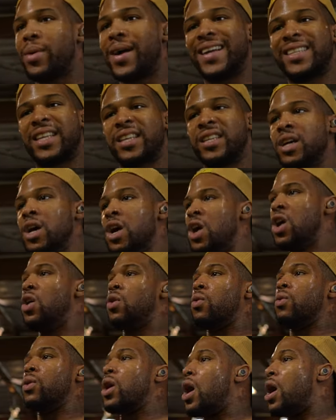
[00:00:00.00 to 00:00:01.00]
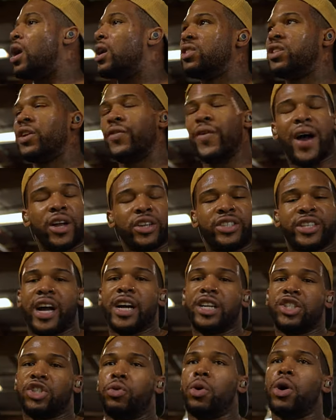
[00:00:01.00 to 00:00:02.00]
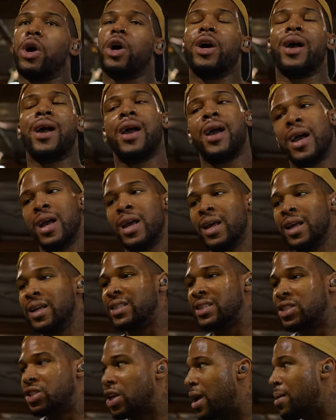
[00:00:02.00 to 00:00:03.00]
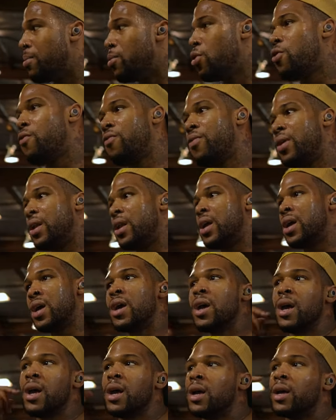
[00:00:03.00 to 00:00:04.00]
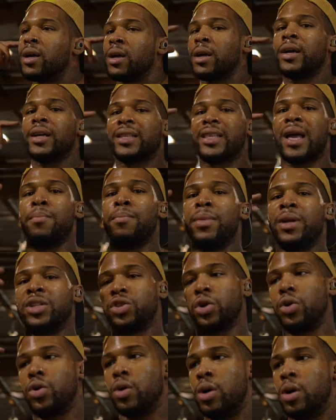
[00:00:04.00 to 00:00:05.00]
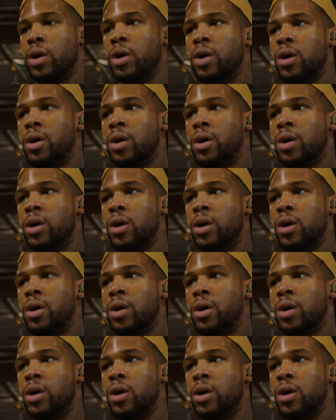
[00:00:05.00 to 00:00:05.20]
weights, regardless of how tired you are. Stay moving. Get that mental